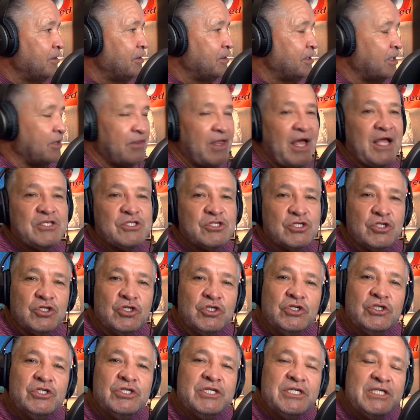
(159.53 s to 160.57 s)
Now that's a
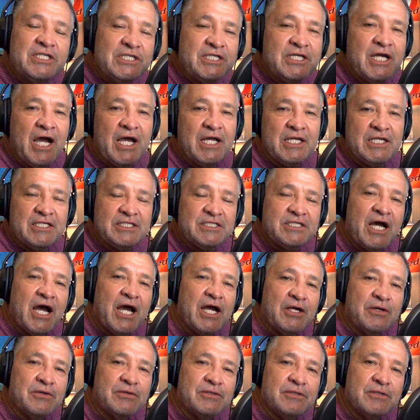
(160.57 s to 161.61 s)
good kind of
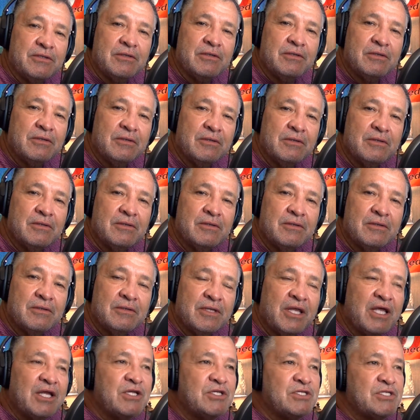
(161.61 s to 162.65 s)
tired.
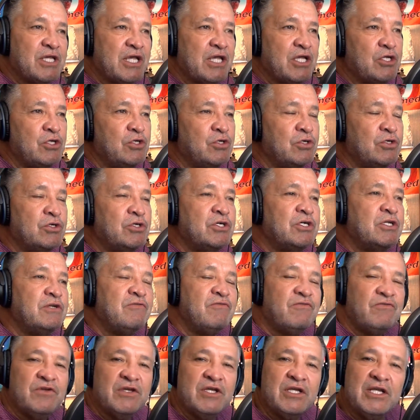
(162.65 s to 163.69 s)
That is a good
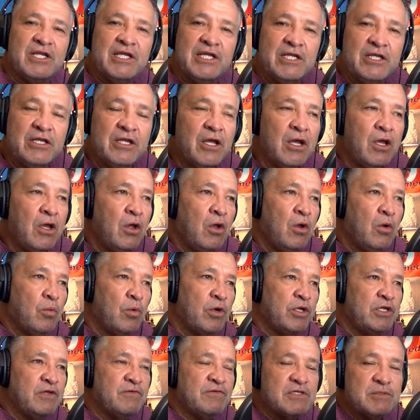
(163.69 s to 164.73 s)
feeling
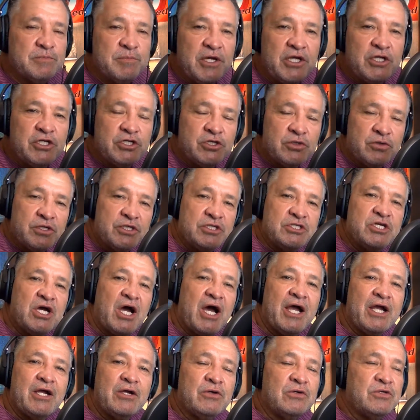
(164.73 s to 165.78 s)
when you've spent your
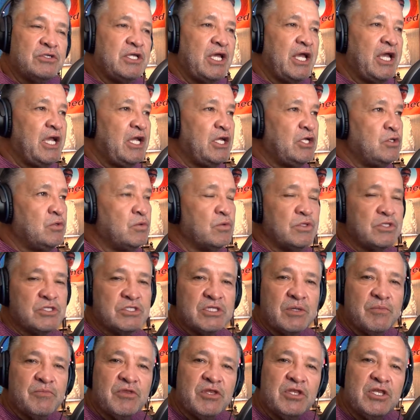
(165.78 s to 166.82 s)
entire day doing
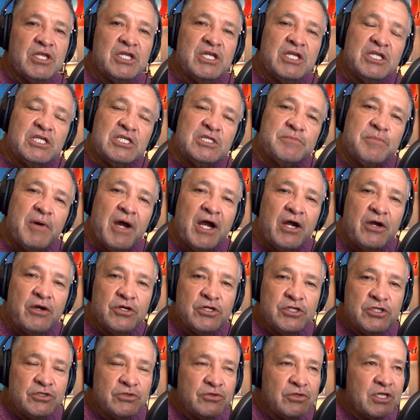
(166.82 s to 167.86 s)
something that
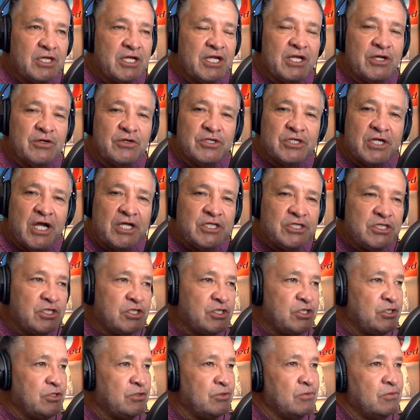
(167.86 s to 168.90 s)
inspires you, that
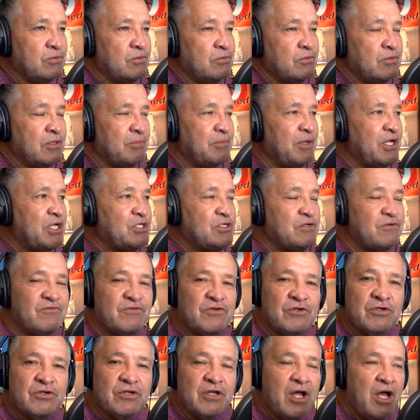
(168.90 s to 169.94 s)
energizes you, that makes you
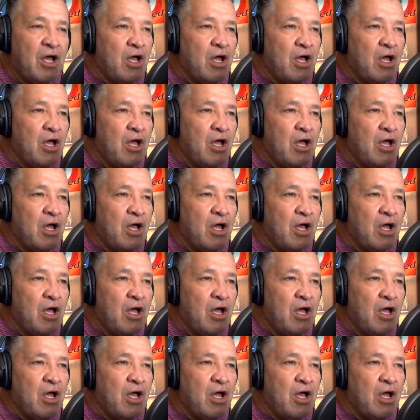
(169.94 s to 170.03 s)
feel